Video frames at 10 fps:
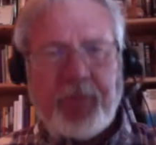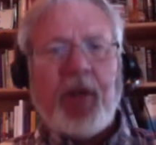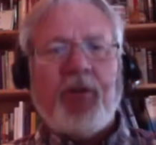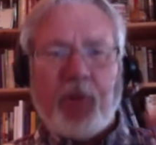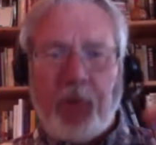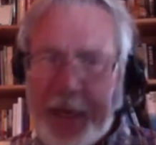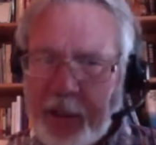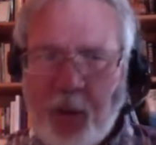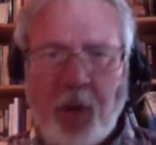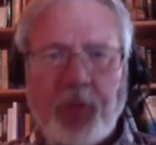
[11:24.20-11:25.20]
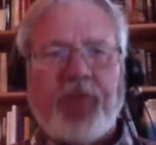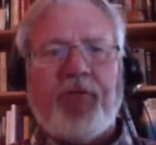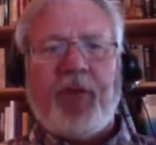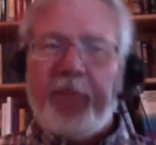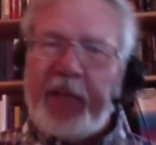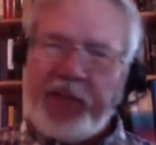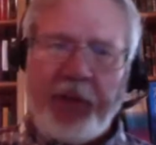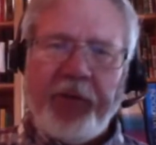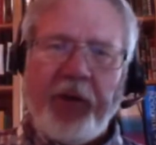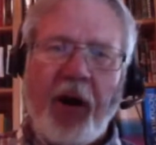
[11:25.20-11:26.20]
direct quotes from these
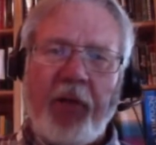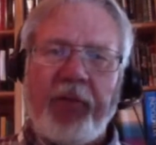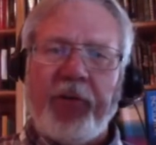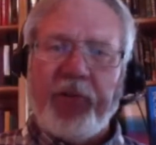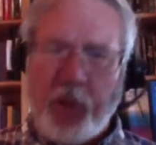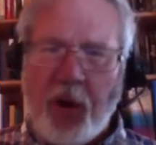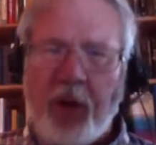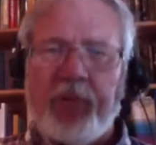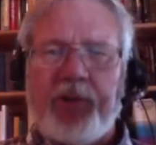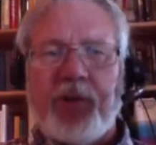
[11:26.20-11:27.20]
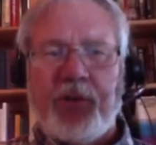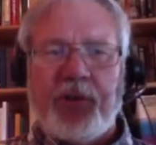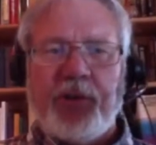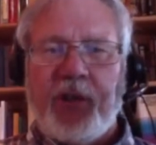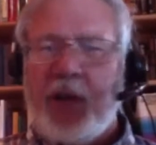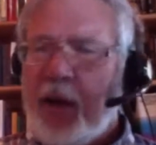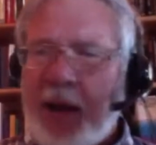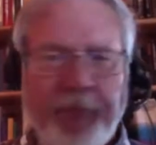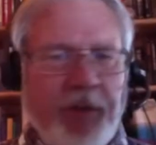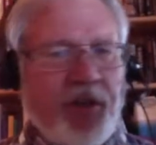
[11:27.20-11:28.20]
other authors who are researchers.
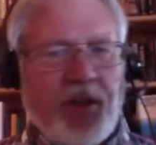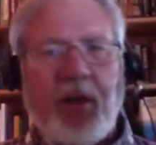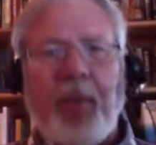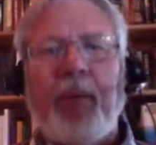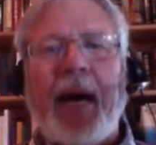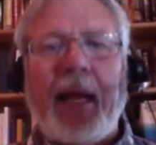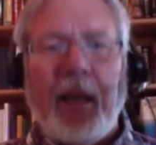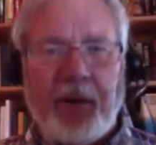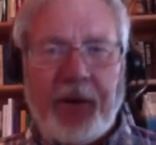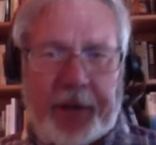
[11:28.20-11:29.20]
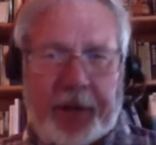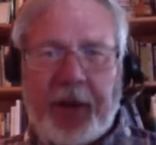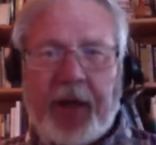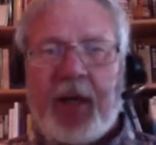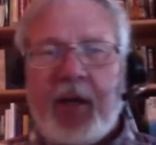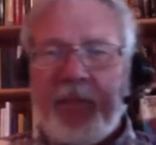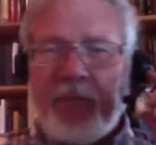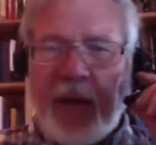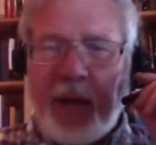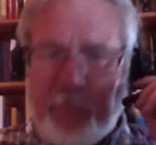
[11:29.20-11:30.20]
I'm just the compiler here. Uh-huh.
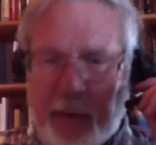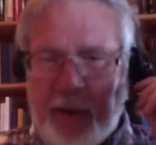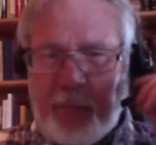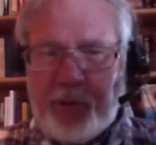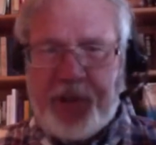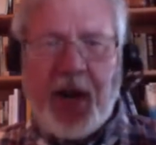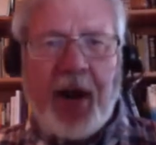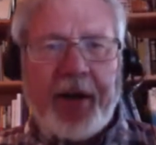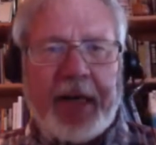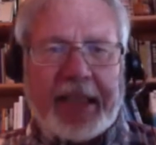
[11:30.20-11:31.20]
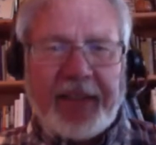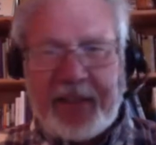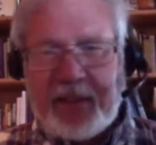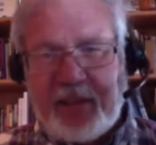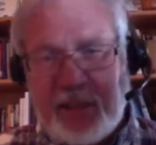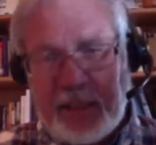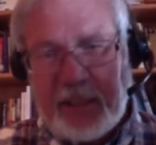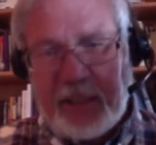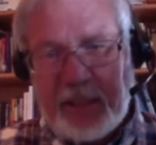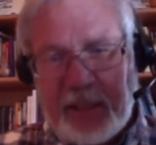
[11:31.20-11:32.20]
I'm, I'm a retired guy, 66.
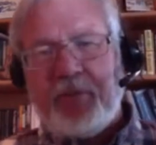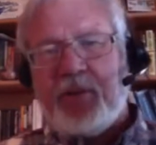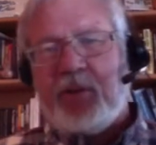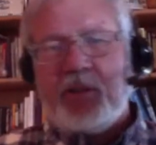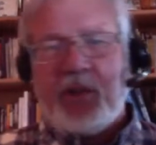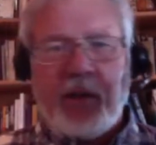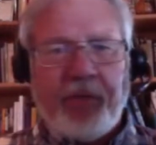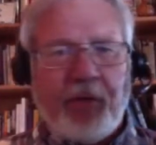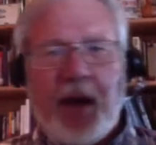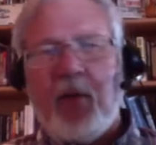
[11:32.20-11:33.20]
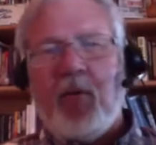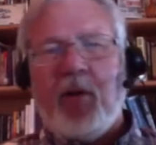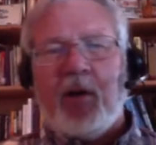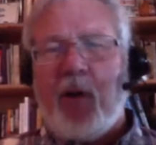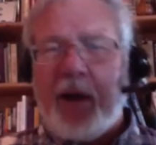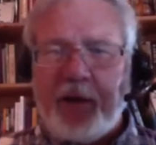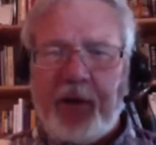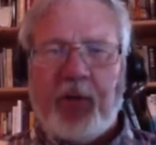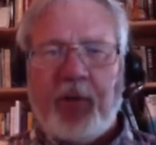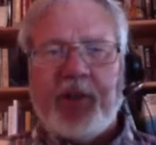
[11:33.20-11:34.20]
I was a physical right. geographer. I don't want to go out and
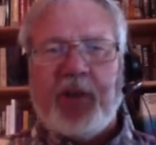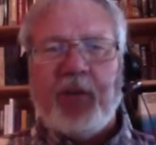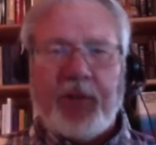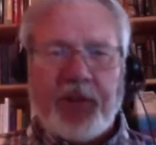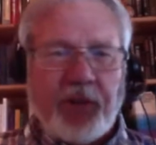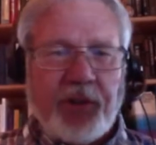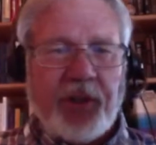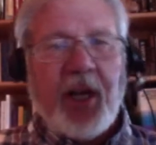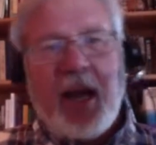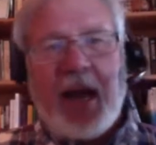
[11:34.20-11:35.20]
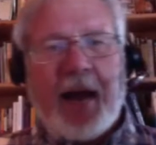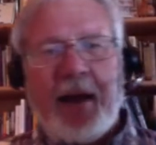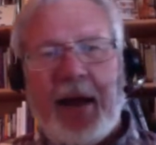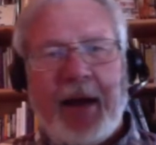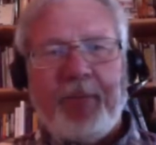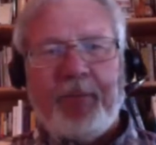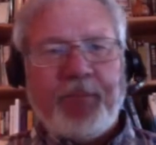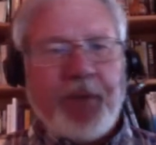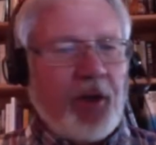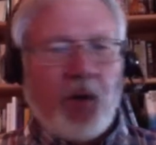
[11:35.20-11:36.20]
do original research. I, am
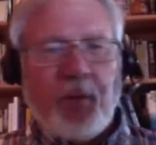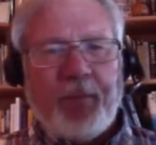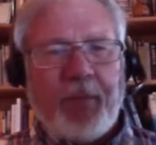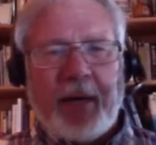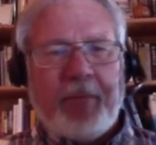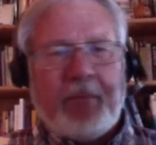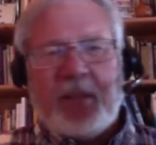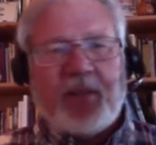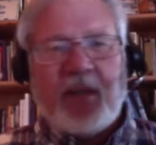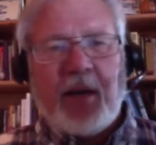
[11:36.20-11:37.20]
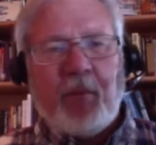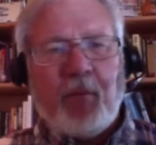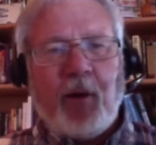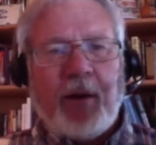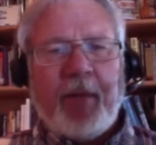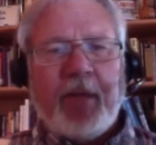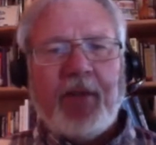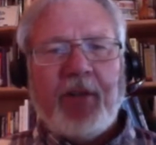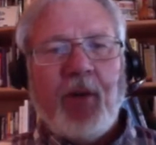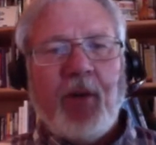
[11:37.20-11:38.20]
you know, I, it's not what I'm into,
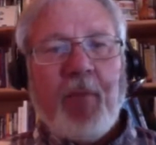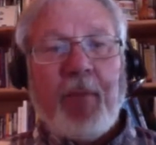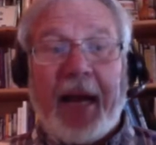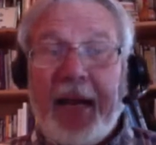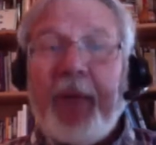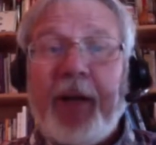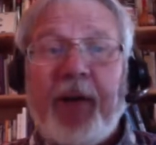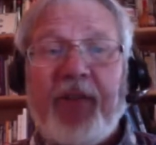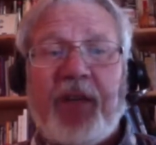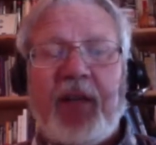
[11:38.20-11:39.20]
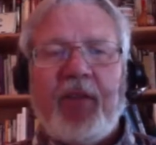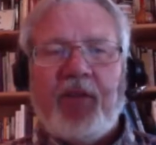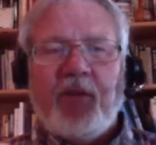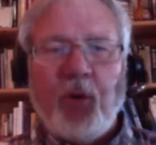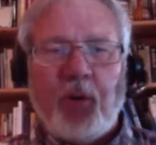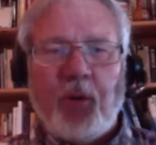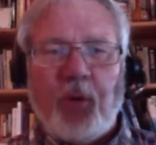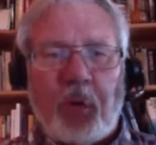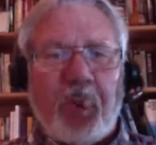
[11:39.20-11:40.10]
but I am interested in the truth.